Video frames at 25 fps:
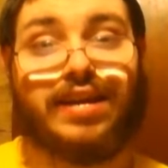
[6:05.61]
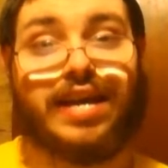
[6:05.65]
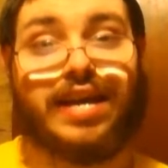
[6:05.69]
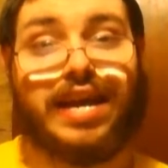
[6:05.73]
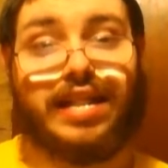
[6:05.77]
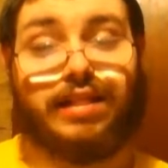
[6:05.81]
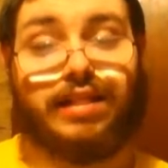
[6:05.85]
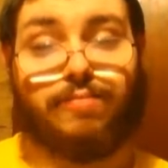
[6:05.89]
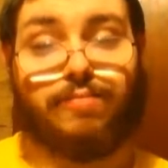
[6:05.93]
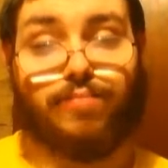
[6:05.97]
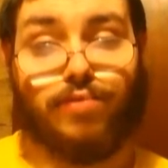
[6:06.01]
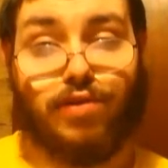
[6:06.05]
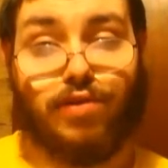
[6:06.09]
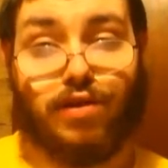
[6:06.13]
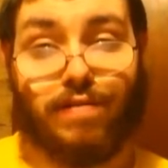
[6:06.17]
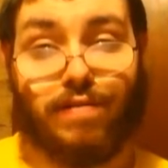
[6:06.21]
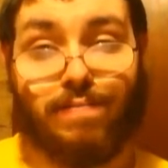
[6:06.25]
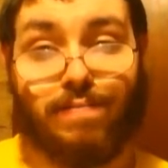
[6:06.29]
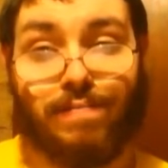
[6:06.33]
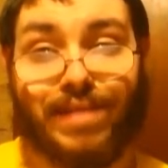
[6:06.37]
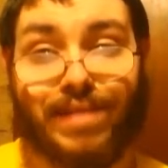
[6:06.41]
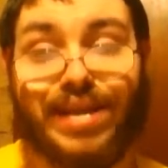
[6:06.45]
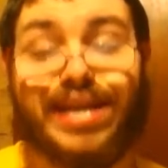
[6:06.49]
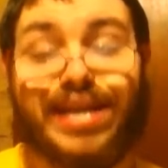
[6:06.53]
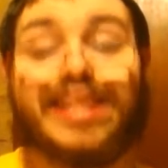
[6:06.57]
And the
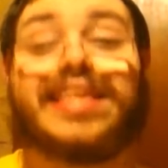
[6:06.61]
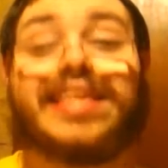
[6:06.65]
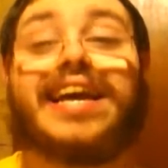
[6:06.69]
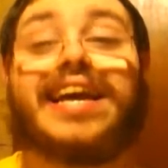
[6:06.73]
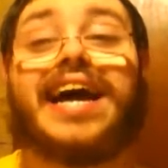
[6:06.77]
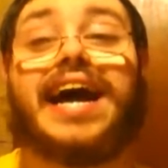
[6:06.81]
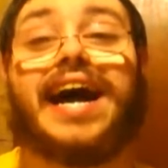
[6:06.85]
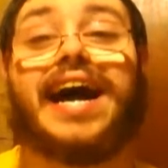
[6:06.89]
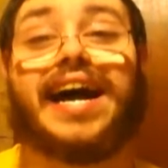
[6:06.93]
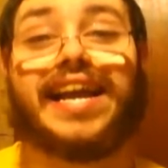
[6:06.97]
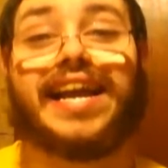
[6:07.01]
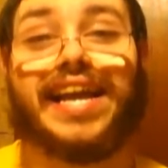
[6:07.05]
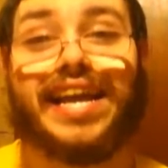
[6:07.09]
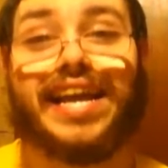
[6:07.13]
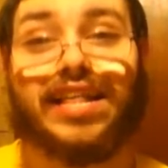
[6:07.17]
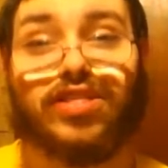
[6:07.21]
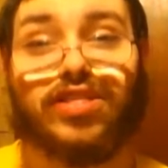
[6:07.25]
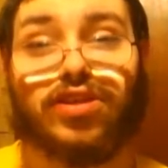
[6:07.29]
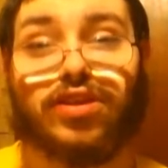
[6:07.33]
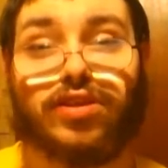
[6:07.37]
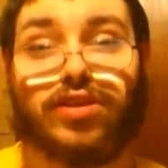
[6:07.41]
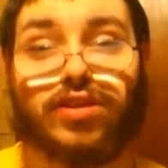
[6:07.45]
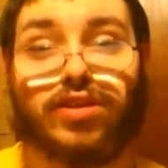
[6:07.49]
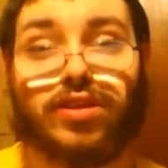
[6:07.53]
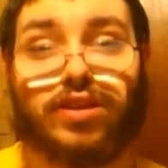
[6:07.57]
problem is, I can't
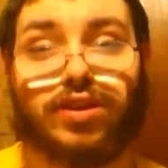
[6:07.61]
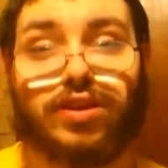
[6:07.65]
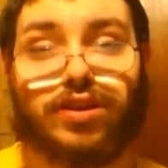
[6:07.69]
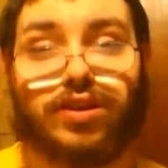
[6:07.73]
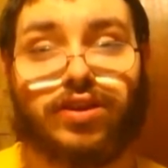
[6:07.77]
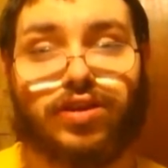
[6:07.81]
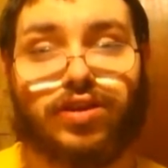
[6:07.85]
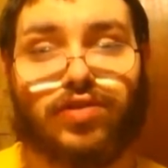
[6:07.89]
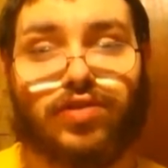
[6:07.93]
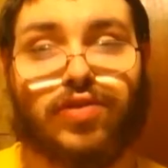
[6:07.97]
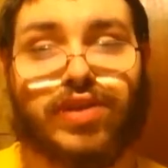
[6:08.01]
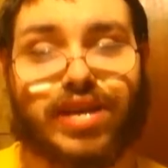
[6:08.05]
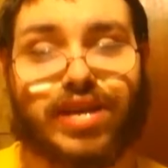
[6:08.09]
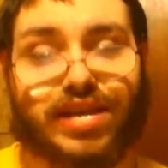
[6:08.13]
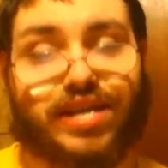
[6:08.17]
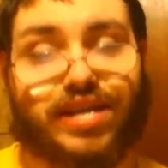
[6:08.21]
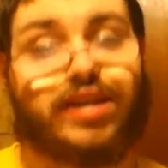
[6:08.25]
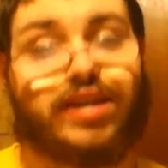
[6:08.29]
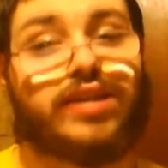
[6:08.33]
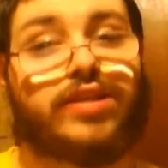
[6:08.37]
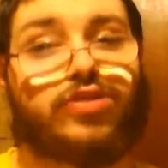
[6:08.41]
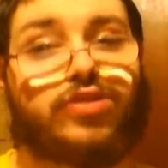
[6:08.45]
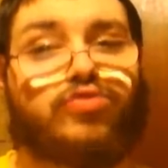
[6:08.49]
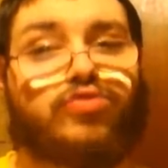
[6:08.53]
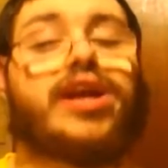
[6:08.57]
just do like a
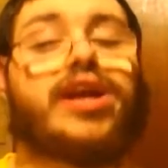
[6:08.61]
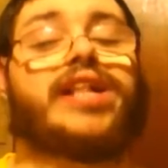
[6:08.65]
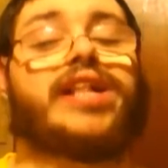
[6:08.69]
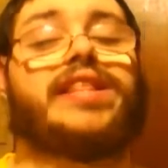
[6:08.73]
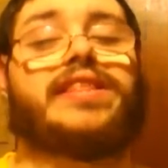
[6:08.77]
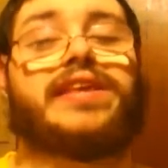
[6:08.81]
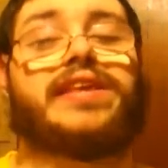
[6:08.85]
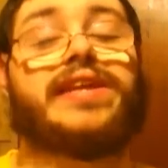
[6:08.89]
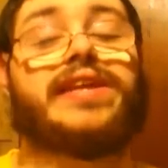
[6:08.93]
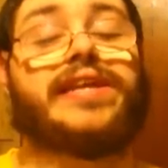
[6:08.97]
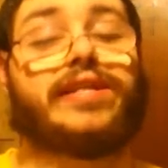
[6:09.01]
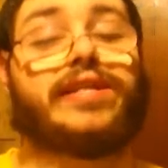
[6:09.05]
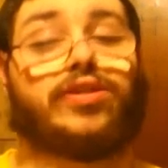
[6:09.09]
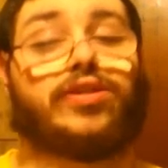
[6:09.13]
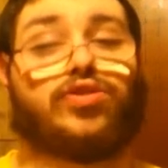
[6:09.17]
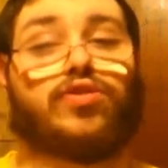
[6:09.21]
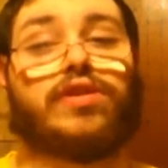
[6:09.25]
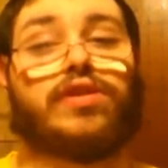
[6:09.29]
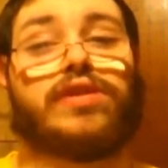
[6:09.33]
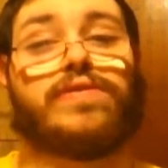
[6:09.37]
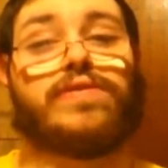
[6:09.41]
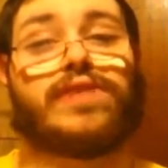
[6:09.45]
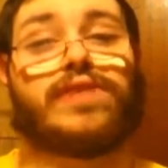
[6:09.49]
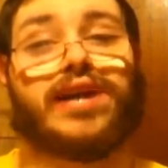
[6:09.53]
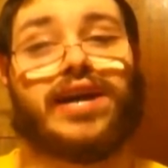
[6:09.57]
Coon in Dragon City and show
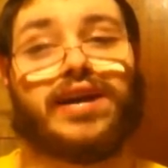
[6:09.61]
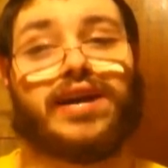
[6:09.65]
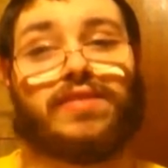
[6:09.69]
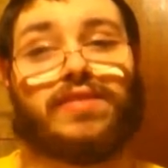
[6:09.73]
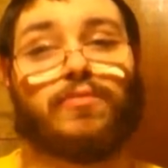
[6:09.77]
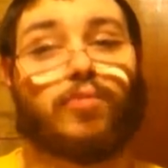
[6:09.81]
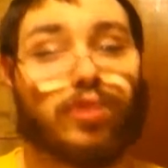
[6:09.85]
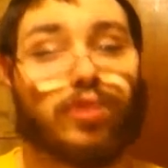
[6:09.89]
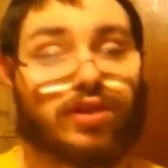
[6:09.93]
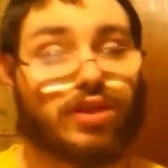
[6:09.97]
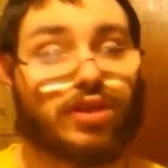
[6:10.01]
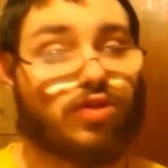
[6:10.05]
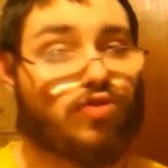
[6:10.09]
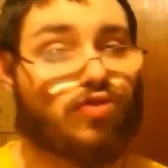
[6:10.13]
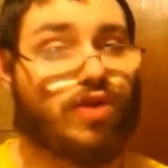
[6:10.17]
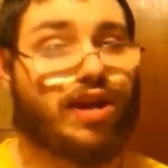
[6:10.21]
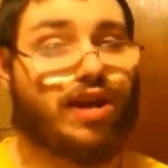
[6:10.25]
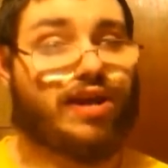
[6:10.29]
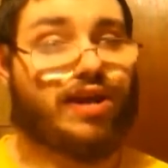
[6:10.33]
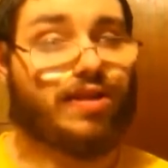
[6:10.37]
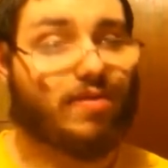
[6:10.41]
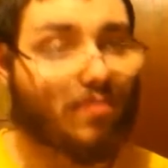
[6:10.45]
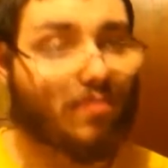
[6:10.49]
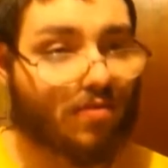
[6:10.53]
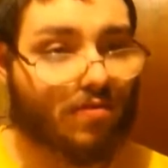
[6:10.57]
you guys what the
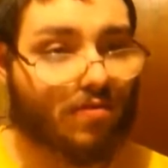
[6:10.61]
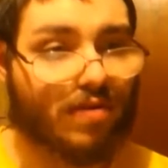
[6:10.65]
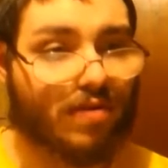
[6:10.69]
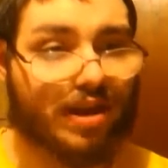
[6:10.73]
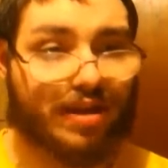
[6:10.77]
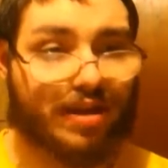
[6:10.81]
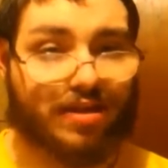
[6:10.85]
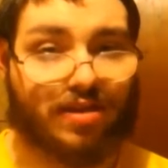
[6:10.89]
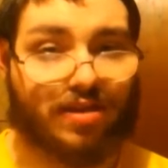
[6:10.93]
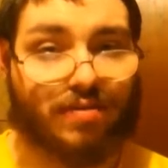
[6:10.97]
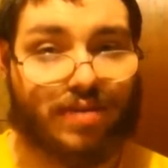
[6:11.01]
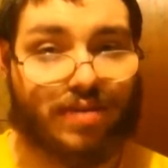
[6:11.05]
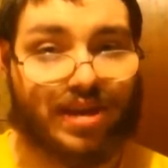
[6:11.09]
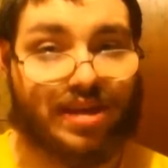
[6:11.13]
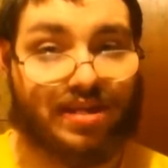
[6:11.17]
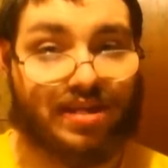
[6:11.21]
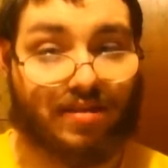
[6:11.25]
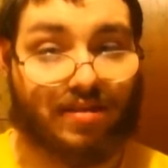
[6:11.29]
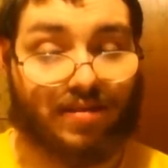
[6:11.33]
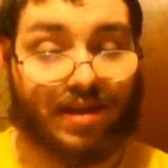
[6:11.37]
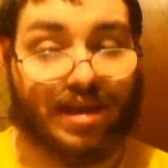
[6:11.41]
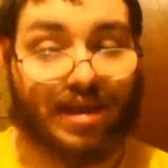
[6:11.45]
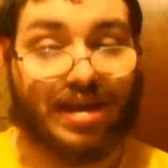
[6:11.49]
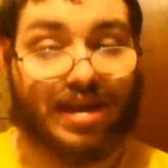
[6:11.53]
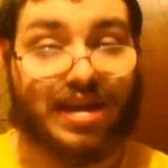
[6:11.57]
dragons look like so
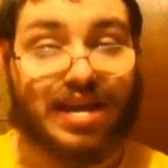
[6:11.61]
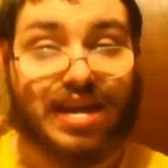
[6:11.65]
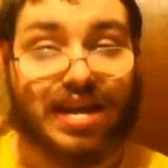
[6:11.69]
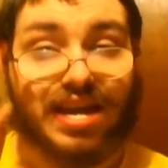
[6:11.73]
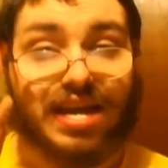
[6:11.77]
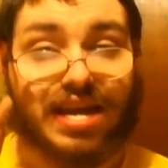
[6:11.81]
easily.